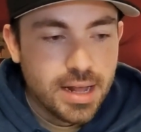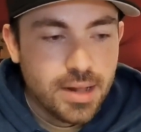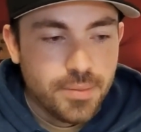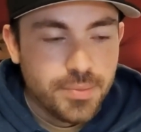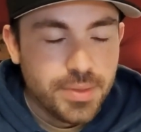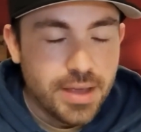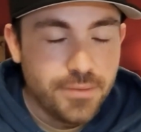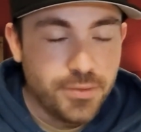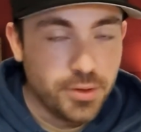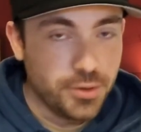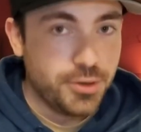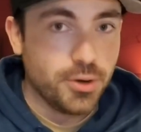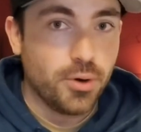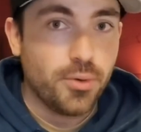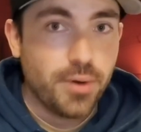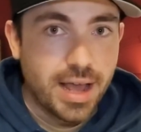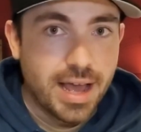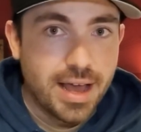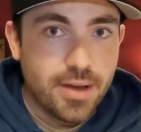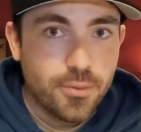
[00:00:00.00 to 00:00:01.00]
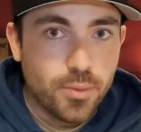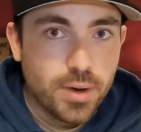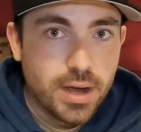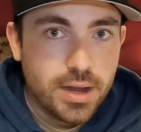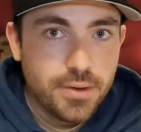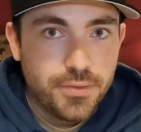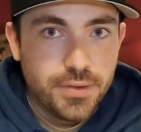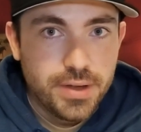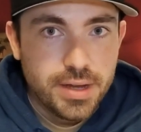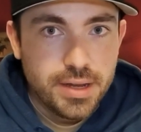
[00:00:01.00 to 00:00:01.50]
If you don't have wide
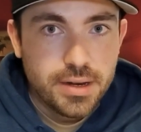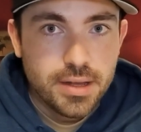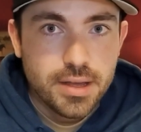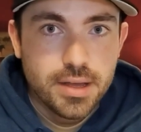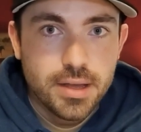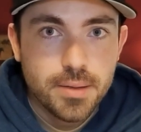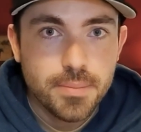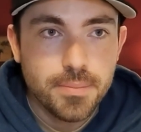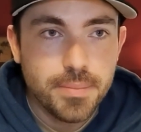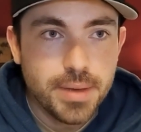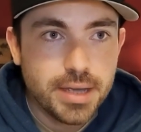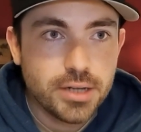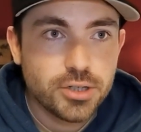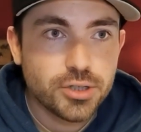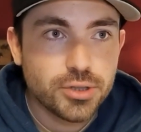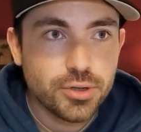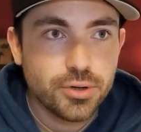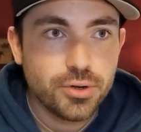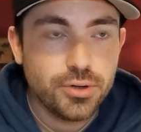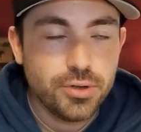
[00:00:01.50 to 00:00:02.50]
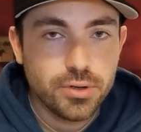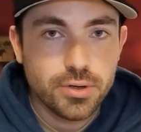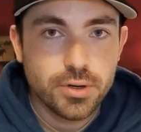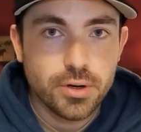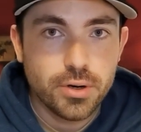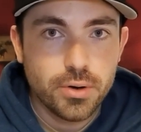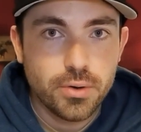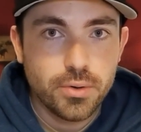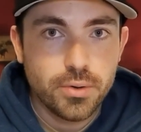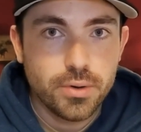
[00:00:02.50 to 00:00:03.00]
feet, make sure you
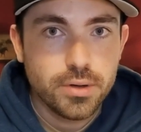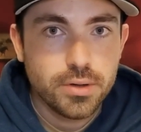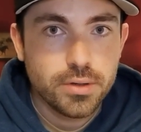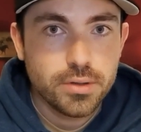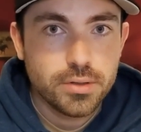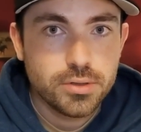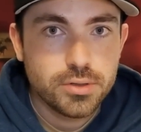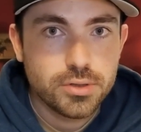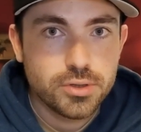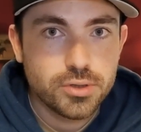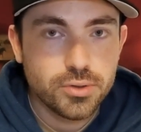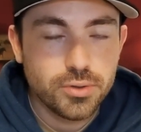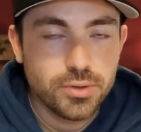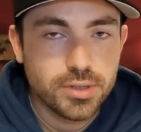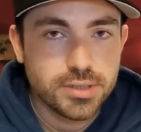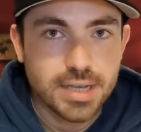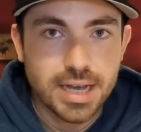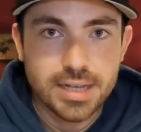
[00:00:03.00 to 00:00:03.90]
go true to size.